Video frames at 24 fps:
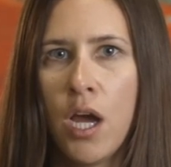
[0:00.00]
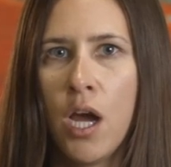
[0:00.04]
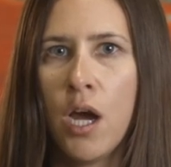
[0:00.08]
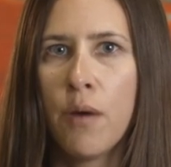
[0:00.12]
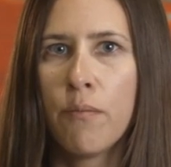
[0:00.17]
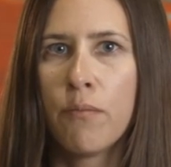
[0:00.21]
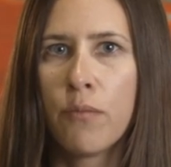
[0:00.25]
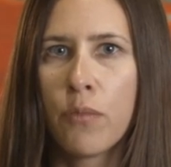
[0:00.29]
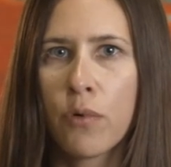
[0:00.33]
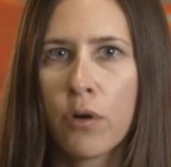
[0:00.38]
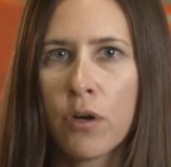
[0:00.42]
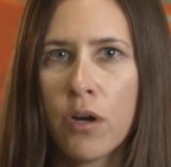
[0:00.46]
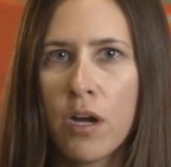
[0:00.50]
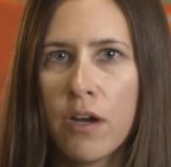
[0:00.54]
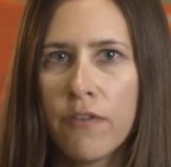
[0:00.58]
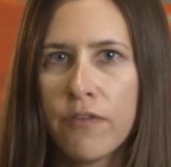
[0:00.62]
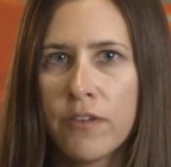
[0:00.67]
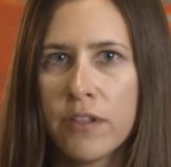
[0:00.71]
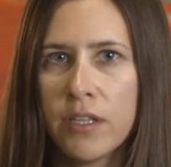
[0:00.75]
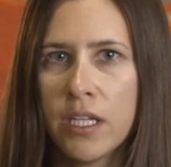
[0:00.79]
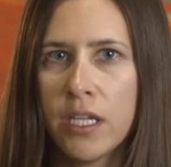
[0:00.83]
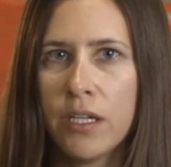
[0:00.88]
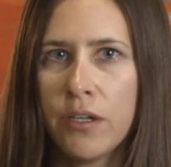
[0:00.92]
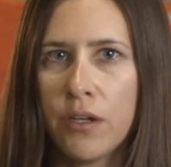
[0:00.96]
More
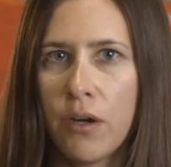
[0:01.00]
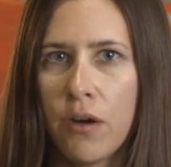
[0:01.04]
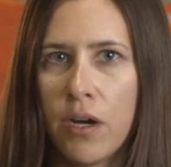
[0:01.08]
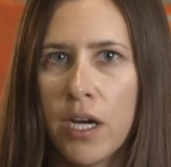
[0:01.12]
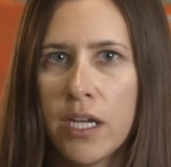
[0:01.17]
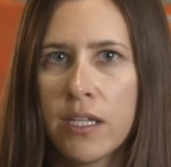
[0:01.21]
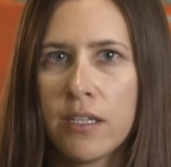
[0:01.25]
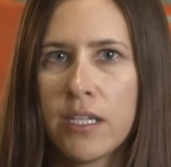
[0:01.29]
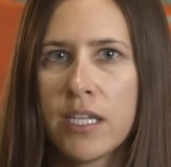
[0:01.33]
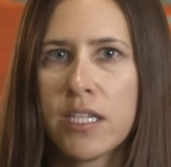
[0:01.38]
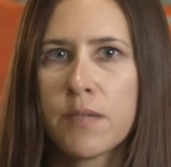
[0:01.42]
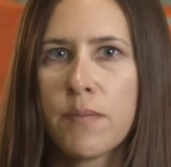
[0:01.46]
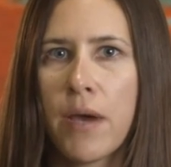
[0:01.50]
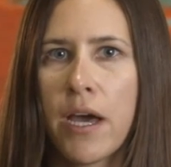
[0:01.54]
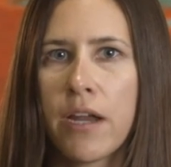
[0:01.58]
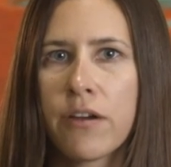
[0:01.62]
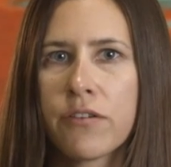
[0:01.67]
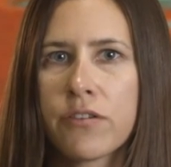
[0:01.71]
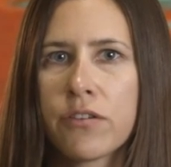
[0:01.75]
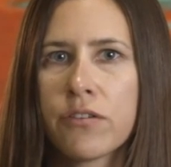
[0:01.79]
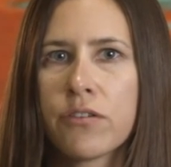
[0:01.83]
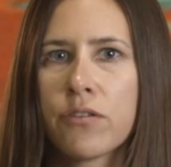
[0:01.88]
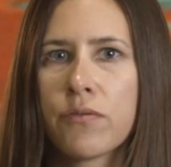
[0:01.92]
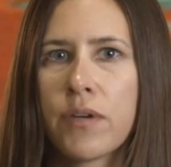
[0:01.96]
often than not, these
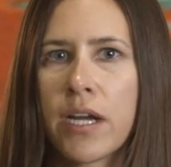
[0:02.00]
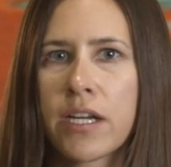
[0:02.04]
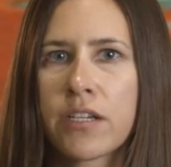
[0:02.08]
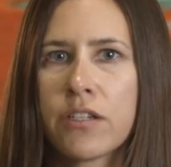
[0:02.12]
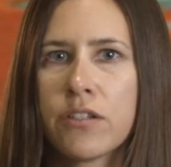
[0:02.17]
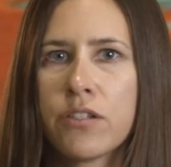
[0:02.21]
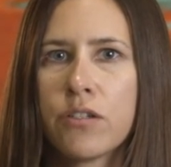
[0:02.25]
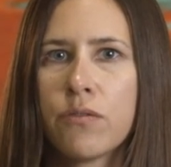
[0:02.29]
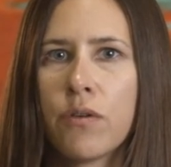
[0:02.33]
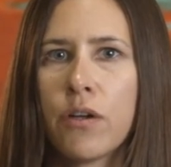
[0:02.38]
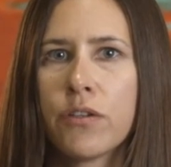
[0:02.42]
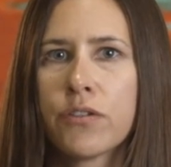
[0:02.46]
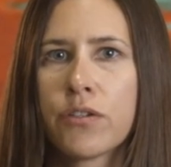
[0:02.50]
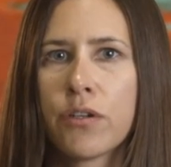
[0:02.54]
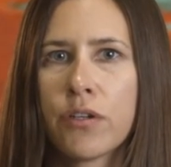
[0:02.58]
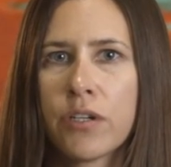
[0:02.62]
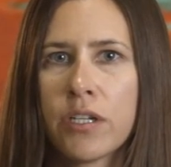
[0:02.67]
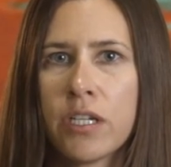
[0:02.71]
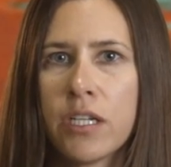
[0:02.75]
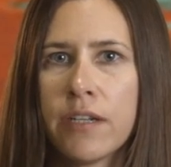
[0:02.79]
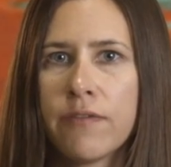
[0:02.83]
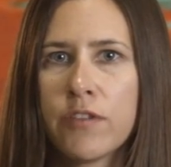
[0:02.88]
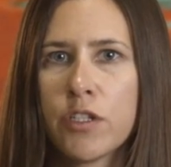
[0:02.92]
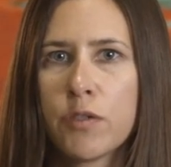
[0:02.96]
matters are directed to
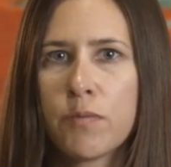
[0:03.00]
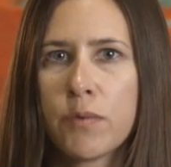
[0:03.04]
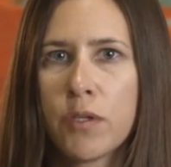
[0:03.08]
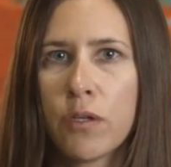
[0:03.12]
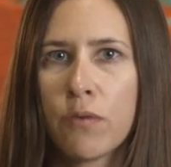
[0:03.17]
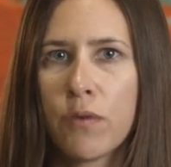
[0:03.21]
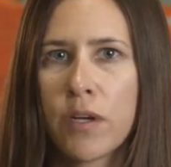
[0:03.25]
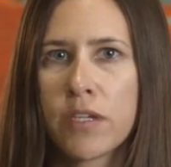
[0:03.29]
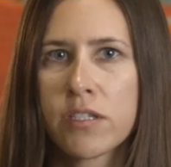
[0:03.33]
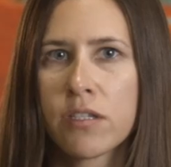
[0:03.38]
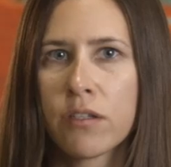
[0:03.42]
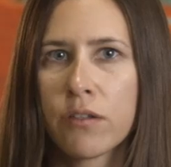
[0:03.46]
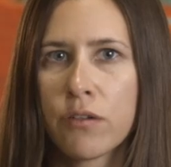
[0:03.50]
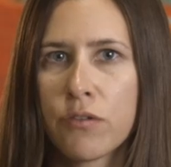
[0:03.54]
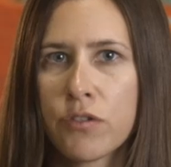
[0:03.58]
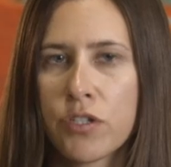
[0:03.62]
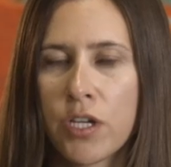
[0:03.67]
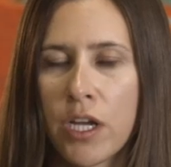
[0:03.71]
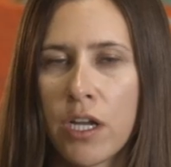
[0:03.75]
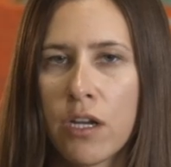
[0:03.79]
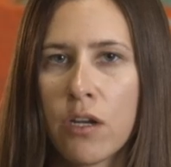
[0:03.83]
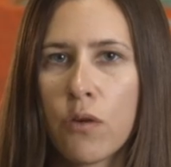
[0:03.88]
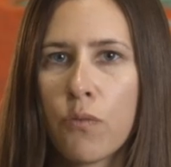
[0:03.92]
alternative dispute resolution,